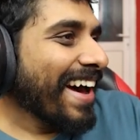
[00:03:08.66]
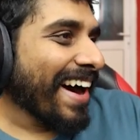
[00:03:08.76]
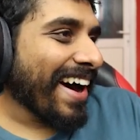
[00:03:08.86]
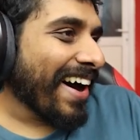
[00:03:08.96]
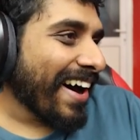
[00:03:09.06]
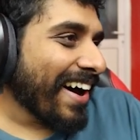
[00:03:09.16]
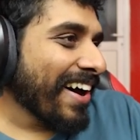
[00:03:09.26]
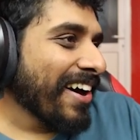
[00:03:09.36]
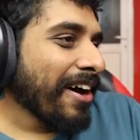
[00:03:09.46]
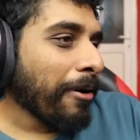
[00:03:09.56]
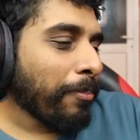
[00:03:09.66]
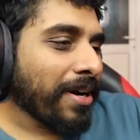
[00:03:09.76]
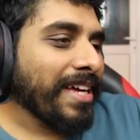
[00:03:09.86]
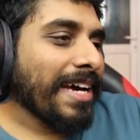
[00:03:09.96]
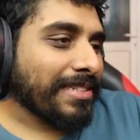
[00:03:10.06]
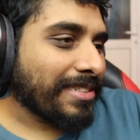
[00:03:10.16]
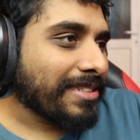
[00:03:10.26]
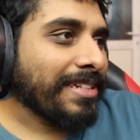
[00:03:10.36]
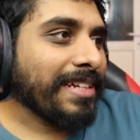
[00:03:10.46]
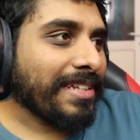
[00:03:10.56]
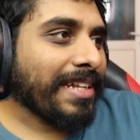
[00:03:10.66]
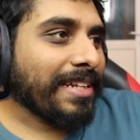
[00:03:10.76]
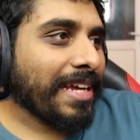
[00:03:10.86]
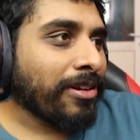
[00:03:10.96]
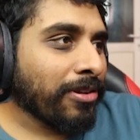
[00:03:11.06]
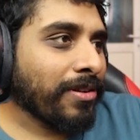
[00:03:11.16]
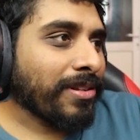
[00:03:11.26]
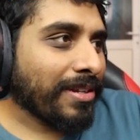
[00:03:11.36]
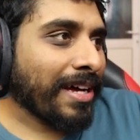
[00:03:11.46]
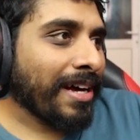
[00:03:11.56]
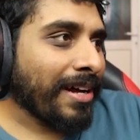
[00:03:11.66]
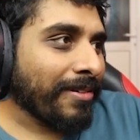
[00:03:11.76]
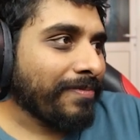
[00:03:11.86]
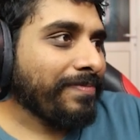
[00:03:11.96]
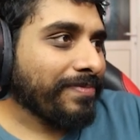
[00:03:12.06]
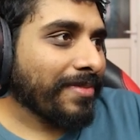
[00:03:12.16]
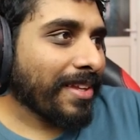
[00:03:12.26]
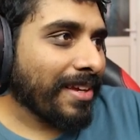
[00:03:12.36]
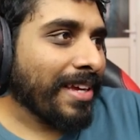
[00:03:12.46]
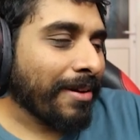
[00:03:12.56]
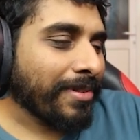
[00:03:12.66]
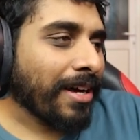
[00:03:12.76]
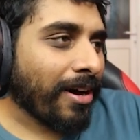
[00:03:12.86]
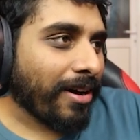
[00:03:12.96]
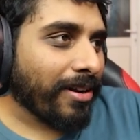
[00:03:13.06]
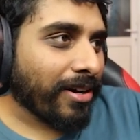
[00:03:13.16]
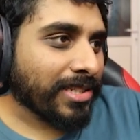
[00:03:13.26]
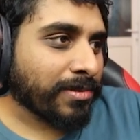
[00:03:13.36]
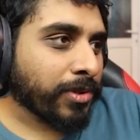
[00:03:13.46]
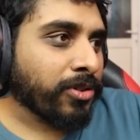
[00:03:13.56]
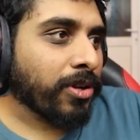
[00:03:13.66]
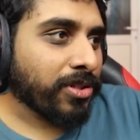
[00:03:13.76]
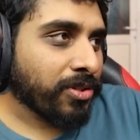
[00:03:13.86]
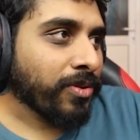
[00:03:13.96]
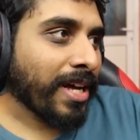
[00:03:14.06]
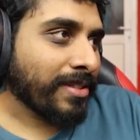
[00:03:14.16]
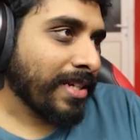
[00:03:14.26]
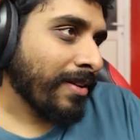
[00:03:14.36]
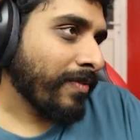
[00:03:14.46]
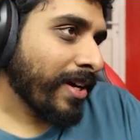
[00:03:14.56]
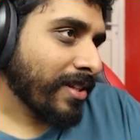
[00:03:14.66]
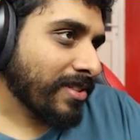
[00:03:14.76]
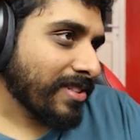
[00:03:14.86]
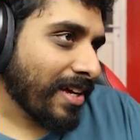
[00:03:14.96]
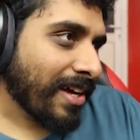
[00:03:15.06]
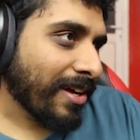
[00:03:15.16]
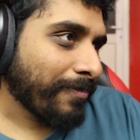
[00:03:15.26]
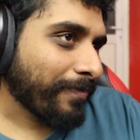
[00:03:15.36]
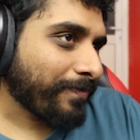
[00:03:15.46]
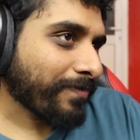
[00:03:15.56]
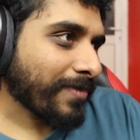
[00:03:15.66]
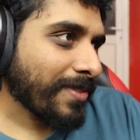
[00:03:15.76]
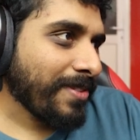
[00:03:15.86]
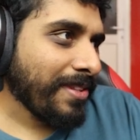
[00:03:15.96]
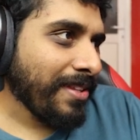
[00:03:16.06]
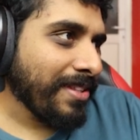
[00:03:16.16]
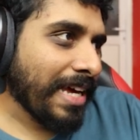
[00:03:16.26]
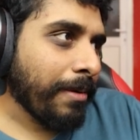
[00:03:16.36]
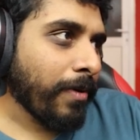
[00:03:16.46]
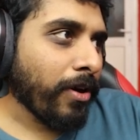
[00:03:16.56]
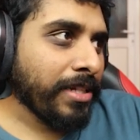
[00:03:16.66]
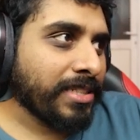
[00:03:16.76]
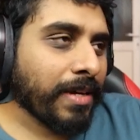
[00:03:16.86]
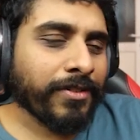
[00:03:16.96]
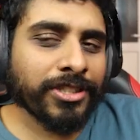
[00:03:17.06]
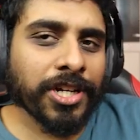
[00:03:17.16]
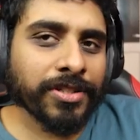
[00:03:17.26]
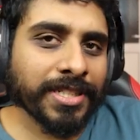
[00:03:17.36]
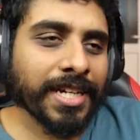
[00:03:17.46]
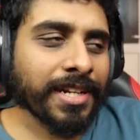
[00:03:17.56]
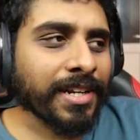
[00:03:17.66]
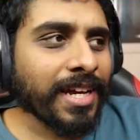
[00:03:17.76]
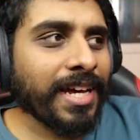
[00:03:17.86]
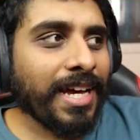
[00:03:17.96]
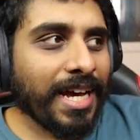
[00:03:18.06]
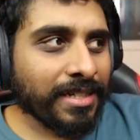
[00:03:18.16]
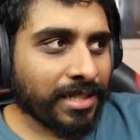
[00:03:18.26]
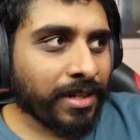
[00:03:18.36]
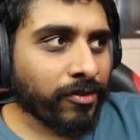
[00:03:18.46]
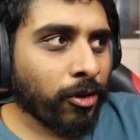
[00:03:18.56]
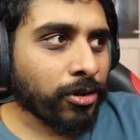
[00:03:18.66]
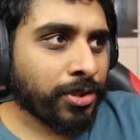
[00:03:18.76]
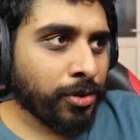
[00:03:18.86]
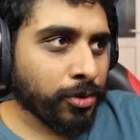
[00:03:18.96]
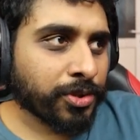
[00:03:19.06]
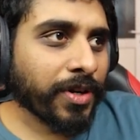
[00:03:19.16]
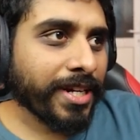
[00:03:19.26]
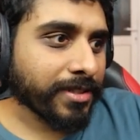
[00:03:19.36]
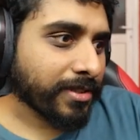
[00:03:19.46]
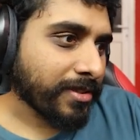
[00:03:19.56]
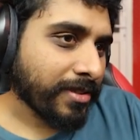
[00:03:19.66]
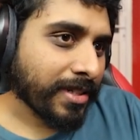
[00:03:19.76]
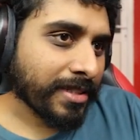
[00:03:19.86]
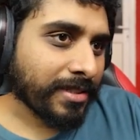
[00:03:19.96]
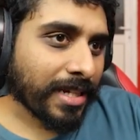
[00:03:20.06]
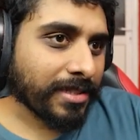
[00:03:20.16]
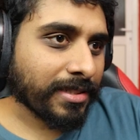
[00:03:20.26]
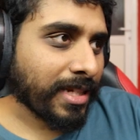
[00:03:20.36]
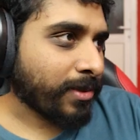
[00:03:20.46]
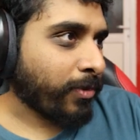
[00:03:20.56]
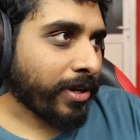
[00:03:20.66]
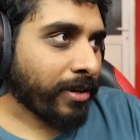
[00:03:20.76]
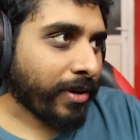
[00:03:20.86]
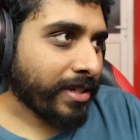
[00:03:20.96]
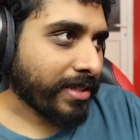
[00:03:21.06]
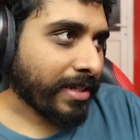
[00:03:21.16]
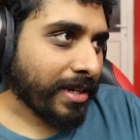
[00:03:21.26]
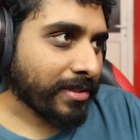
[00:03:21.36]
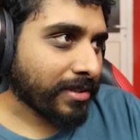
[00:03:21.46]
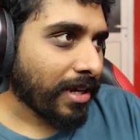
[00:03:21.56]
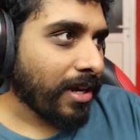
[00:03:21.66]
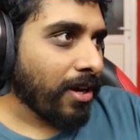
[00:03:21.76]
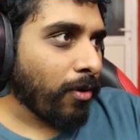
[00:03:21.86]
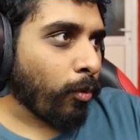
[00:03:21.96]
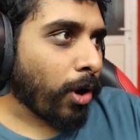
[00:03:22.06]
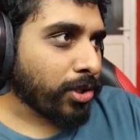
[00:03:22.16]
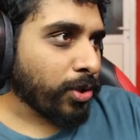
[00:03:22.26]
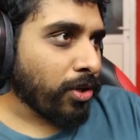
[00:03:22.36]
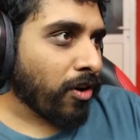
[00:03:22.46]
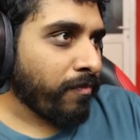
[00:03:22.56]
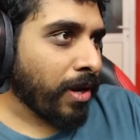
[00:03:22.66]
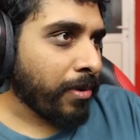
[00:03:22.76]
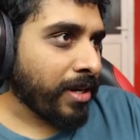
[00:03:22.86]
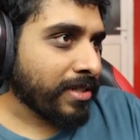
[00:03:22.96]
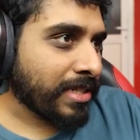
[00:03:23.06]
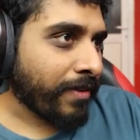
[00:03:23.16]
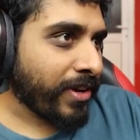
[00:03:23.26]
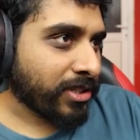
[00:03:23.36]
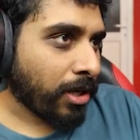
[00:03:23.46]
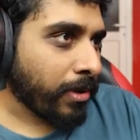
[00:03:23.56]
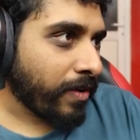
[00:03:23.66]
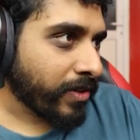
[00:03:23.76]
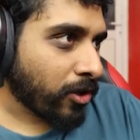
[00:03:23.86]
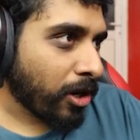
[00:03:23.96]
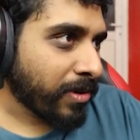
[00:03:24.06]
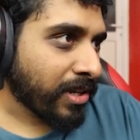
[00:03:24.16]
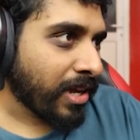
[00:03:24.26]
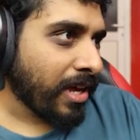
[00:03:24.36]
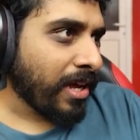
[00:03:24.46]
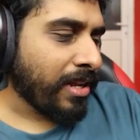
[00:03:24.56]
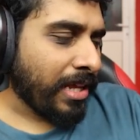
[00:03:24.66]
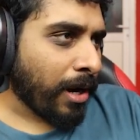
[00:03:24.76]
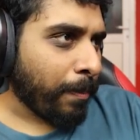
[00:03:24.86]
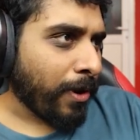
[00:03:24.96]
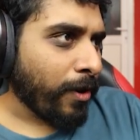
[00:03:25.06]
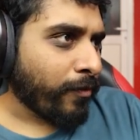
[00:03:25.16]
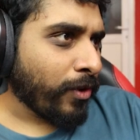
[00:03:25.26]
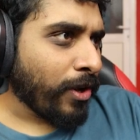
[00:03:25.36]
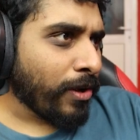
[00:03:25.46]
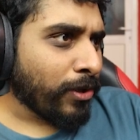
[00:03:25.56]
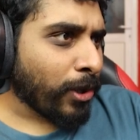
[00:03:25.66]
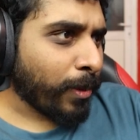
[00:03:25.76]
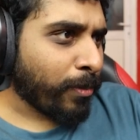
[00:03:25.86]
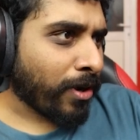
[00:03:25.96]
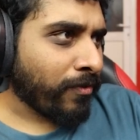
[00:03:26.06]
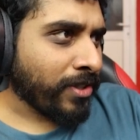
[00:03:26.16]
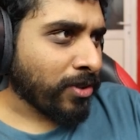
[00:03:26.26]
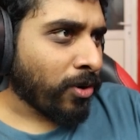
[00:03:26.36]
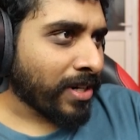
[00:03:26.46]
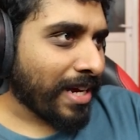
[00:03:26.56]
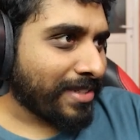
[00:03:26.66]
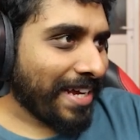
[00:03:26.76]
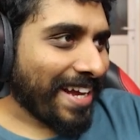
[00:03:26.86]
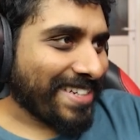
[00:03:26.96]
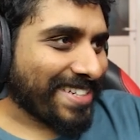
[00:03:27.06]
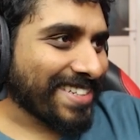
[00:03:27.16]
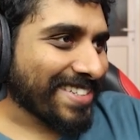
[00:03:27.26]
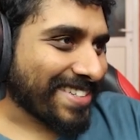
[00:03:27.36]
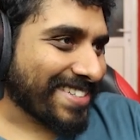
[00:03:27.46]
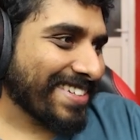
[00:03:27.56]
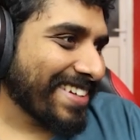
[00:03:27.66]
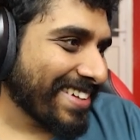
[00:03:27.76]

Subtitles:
But yes, they couldn't. Yeah, an arsonist would not do that, in fairness. Damn, only 7 jokes in. Essendon have caught 2 strays. That's bloody crazy, that is. What do North Melbourne and the Salvation Army have in common? They are both non-profit organisations.